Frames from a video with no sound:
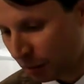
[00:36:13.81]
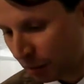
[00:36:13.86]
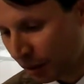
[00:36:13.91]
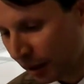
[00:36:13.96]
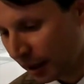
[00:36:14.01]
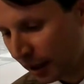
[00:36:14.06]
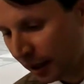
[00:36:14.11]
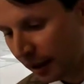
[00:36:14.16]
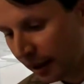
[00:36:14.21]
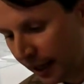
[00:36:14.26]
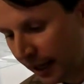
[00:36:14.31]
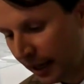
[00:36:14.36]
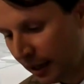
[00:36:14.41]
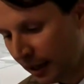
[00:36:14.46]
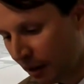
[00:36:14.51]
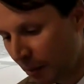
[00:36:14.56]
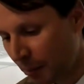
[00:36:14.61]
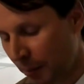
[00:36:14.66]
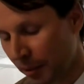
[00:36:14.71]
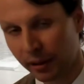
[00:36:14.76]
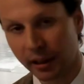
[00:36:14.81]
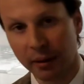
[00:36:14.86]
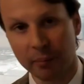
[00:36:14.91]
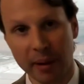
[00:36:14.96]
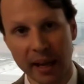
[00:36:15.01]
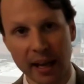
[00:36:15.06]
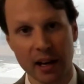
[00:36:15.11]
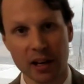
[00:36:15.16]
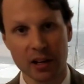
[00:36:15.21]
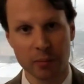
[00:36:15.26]
we're going to lean on building
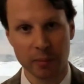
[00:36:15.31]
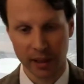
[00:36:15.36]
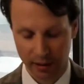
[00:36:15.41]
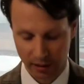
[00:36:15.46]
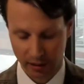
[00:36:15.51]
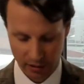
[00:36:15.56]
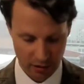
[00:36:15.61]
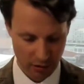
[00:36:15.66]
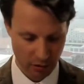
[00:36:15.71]
management